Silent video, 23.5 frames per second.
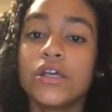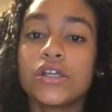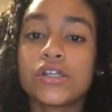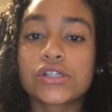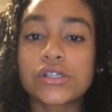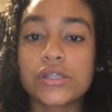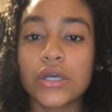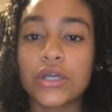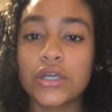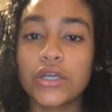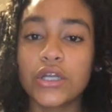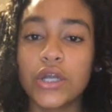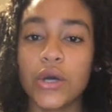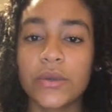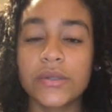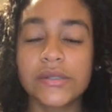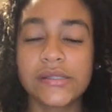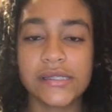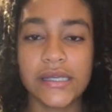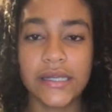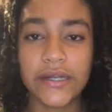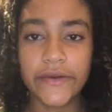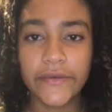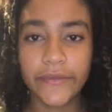So, you know,
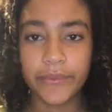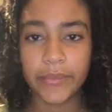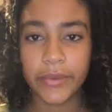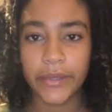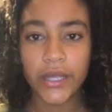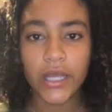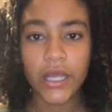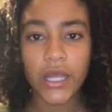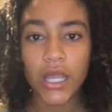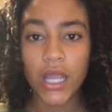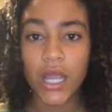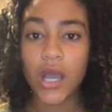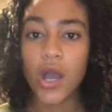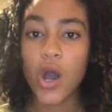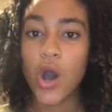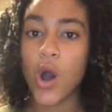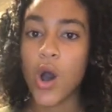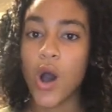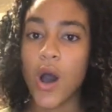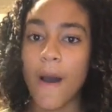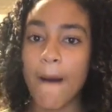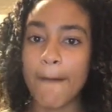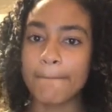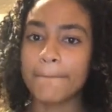instead of being
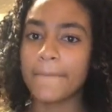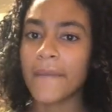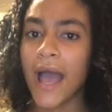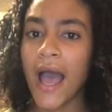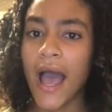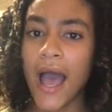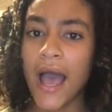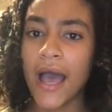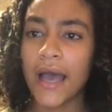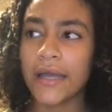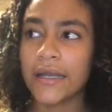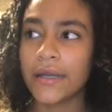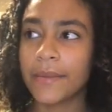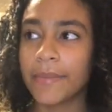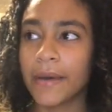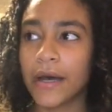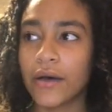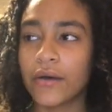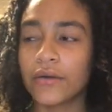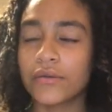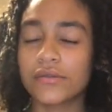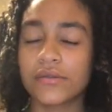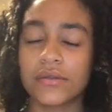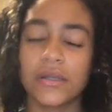all mad
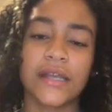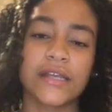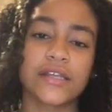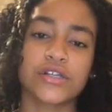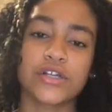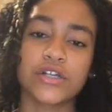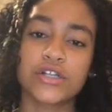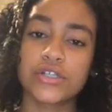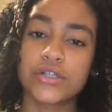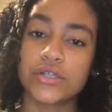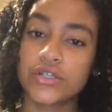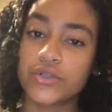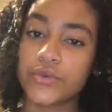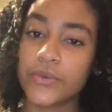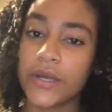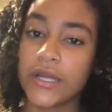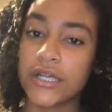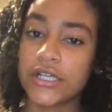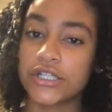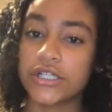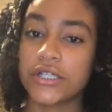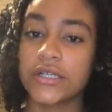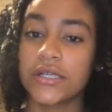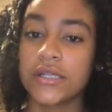about like certain
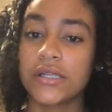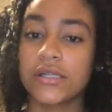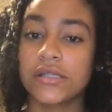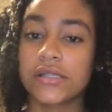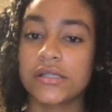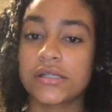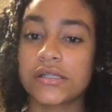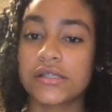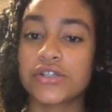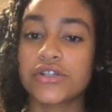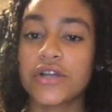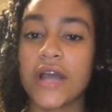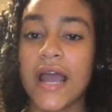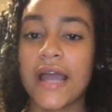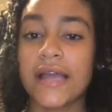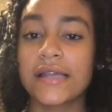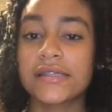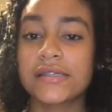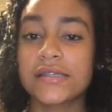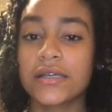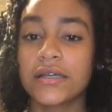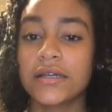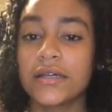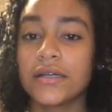situations, try
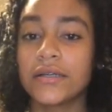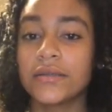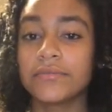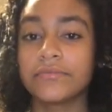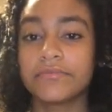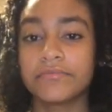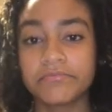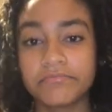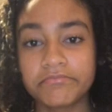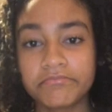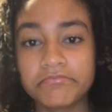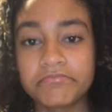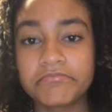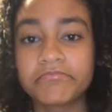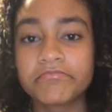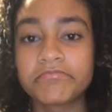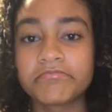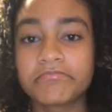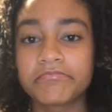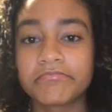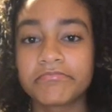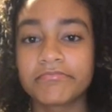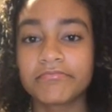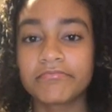to
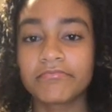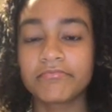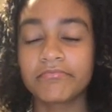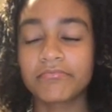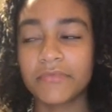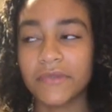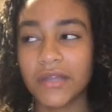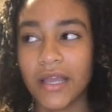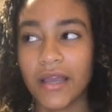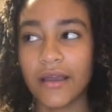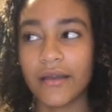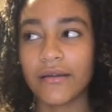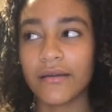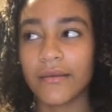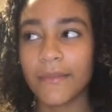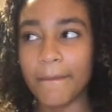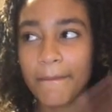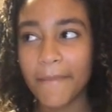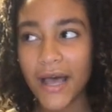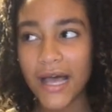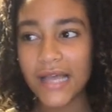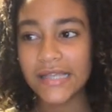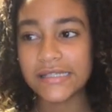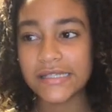think
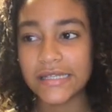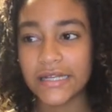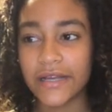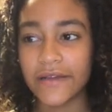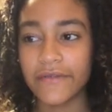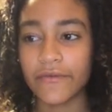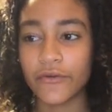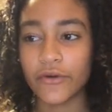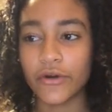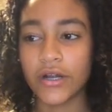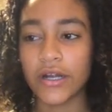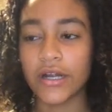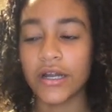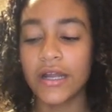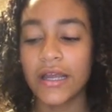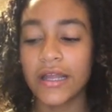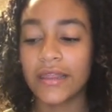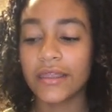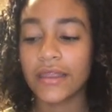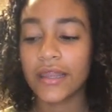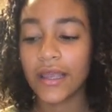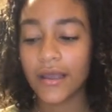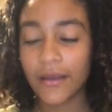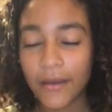positive or
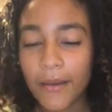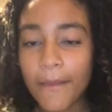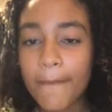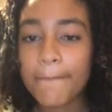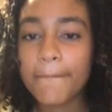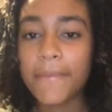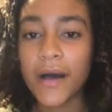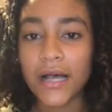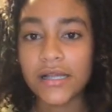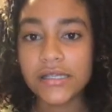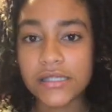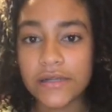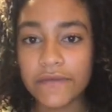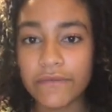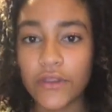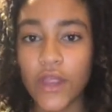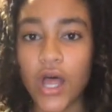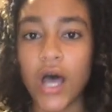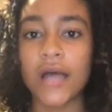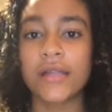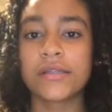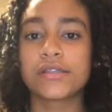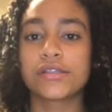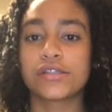think positive
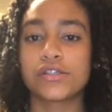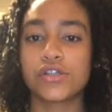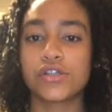thoughts.